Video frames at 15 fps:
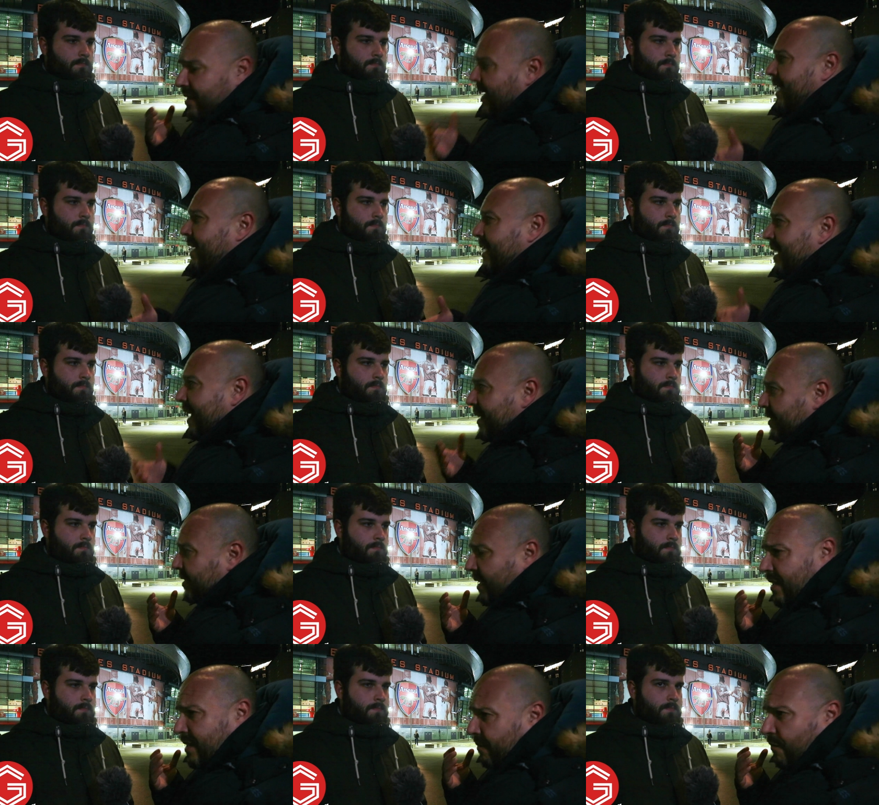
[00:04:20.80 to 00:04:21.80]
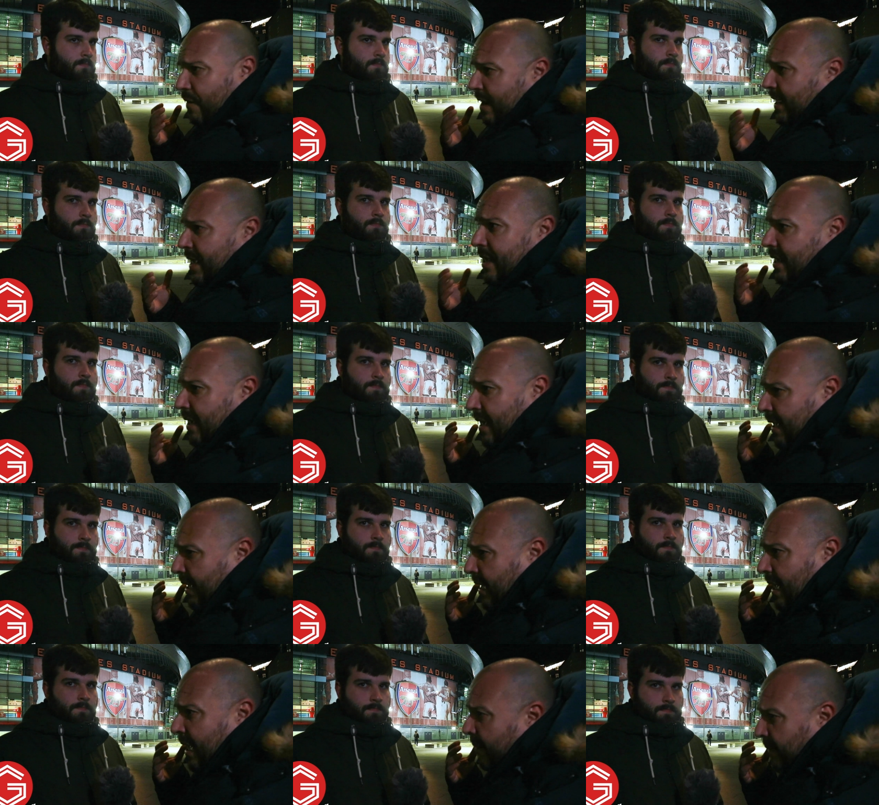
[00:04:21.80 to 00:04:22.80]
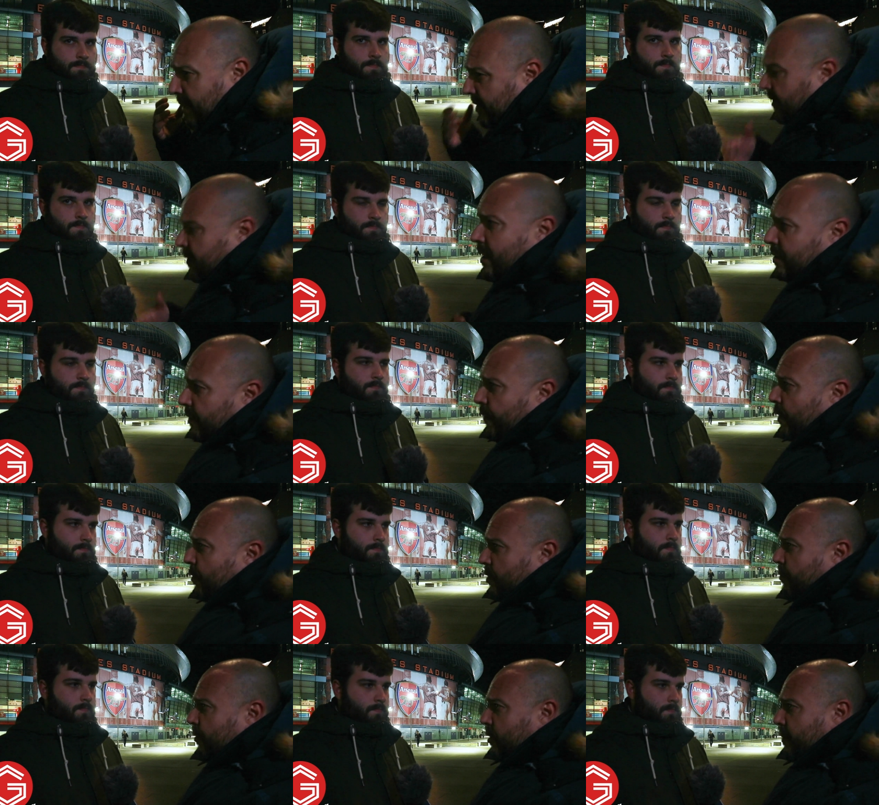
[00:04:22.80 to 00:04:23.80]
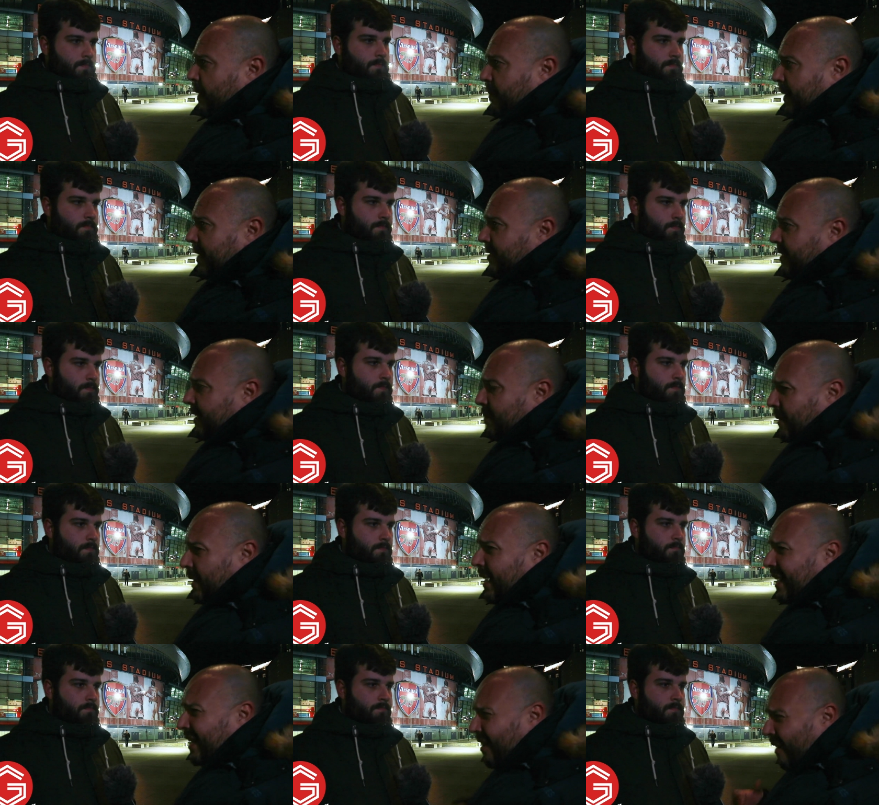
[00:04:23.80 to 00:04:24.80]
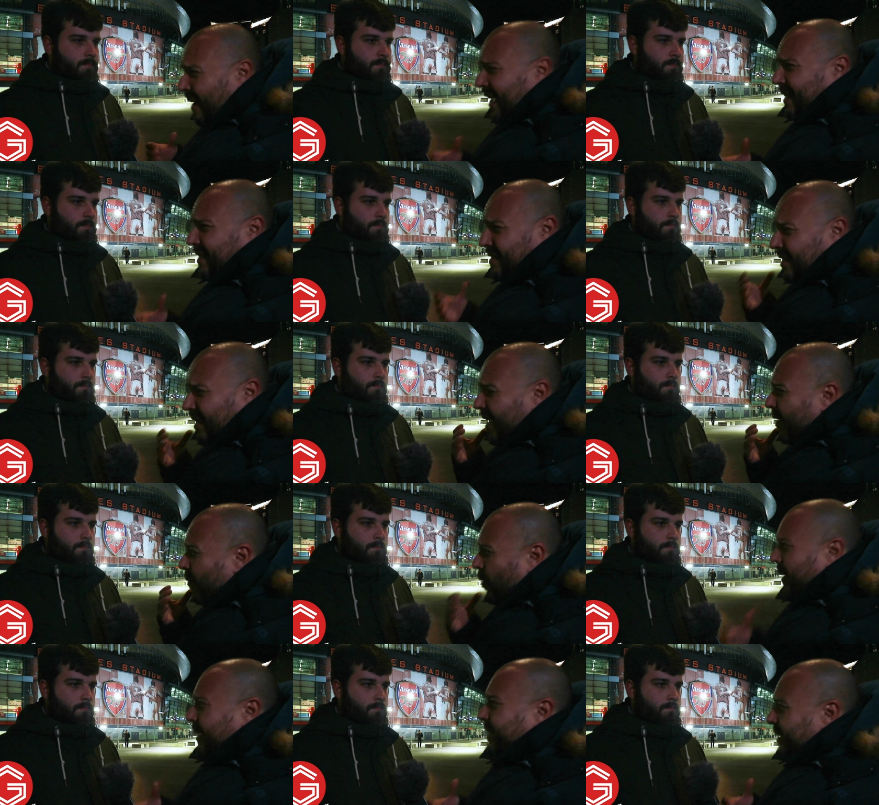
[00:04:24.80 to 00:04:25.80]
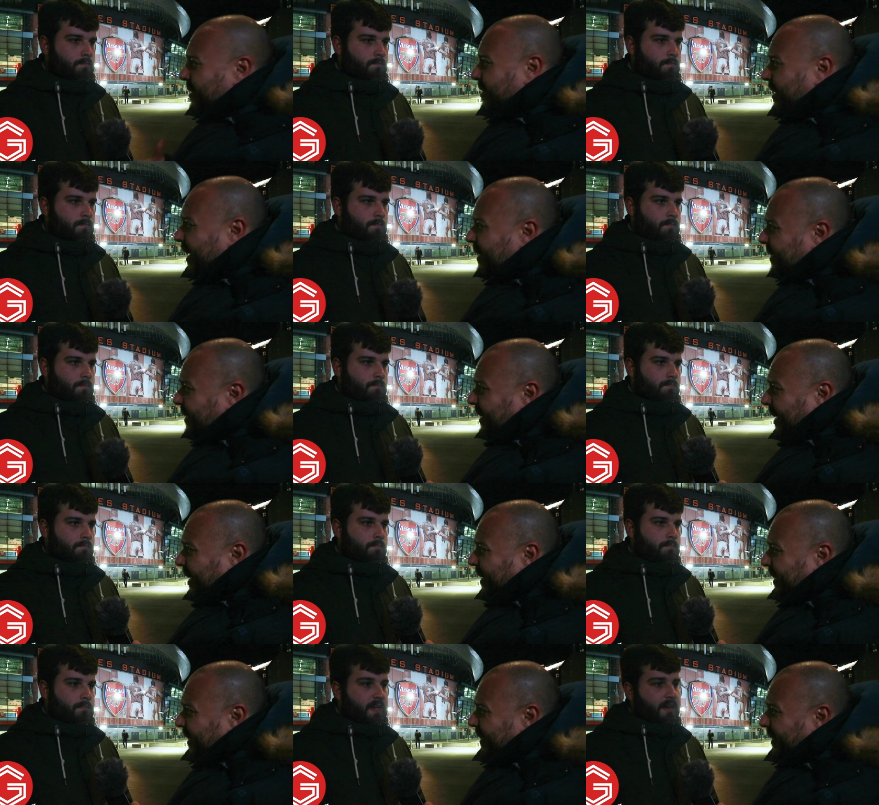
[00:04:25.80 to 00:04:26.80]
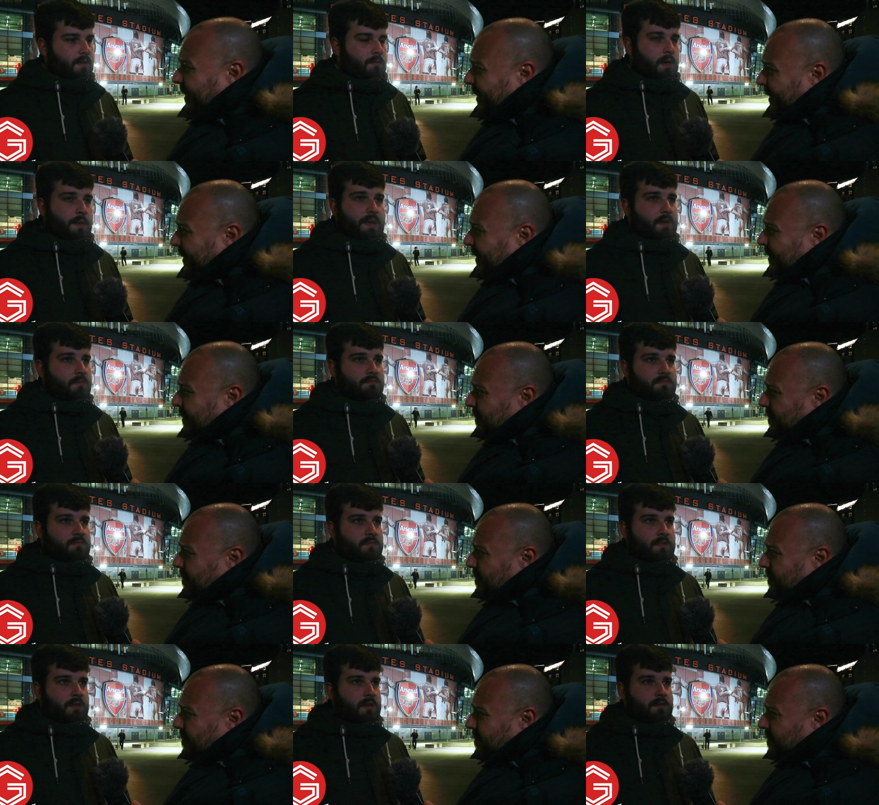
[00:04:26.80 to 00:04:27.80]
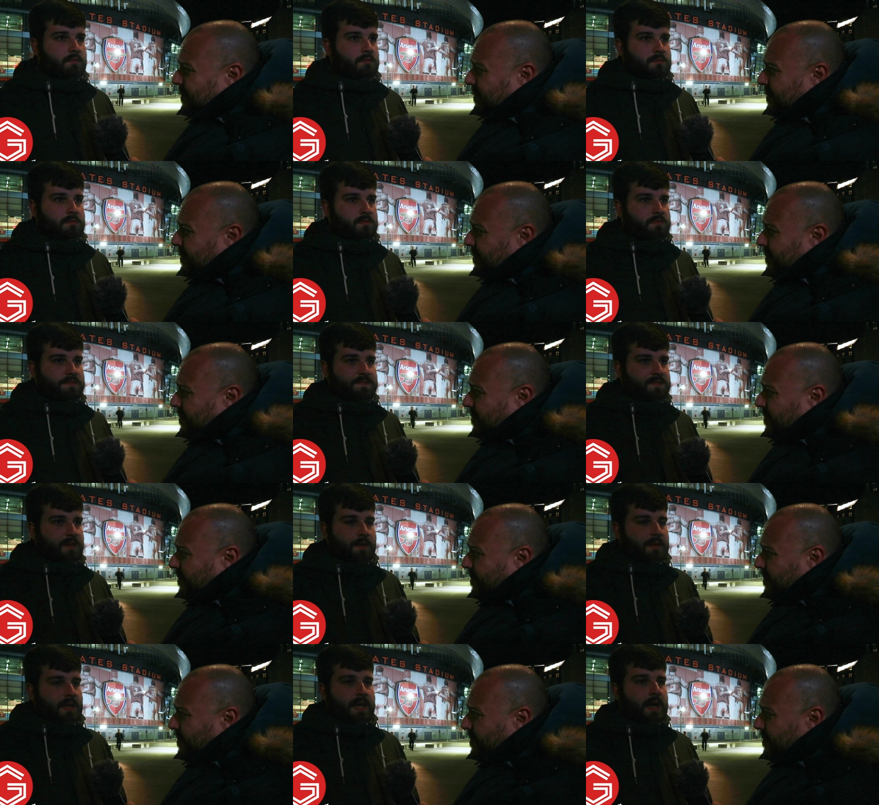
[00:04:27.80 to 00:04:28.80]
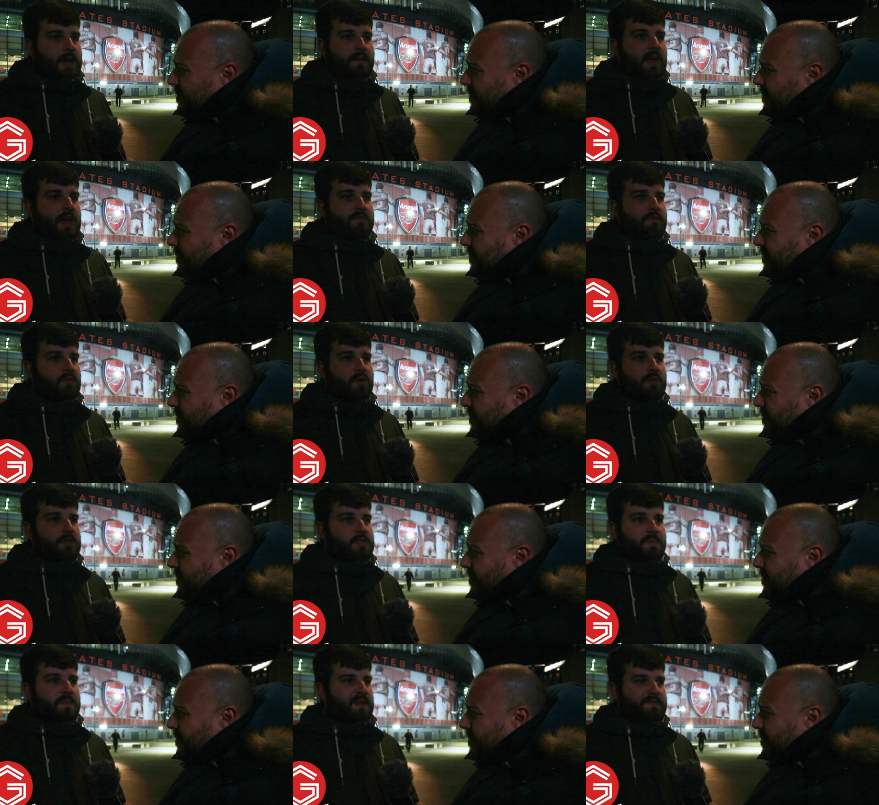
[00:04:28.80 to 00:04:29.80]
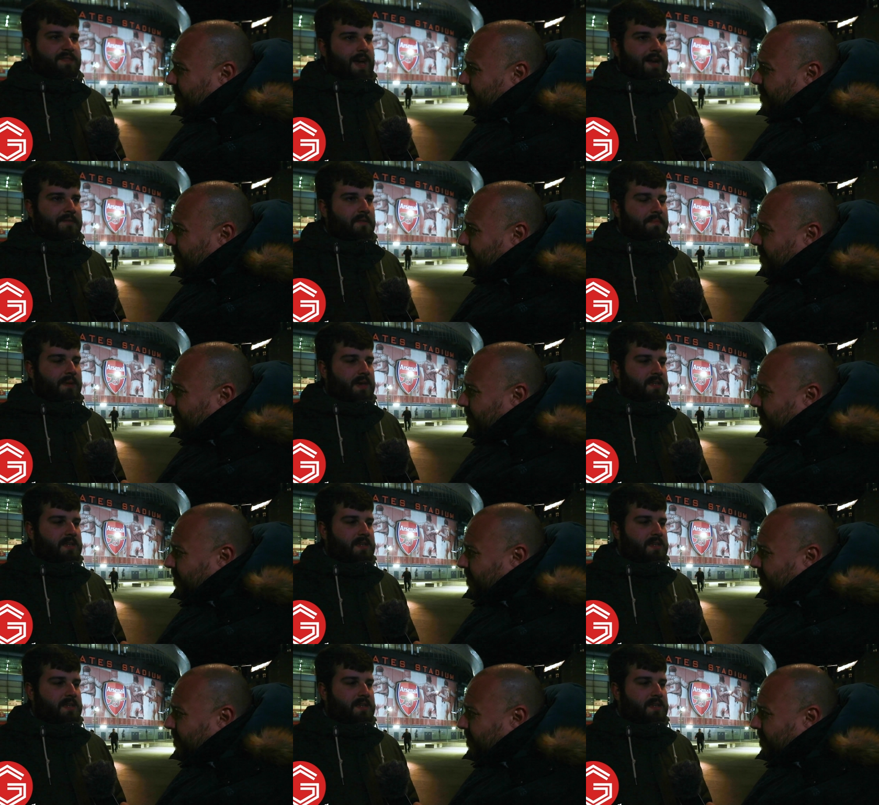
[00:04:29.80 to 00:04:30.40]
Speaker 1: a talented lad, he's a, he's a really um, he's, a, he's a future prospect, basically. But he liked what he did today, didn't he?
Speaker 2: Yeah, I mean, I mean, everyone should be a fan of him.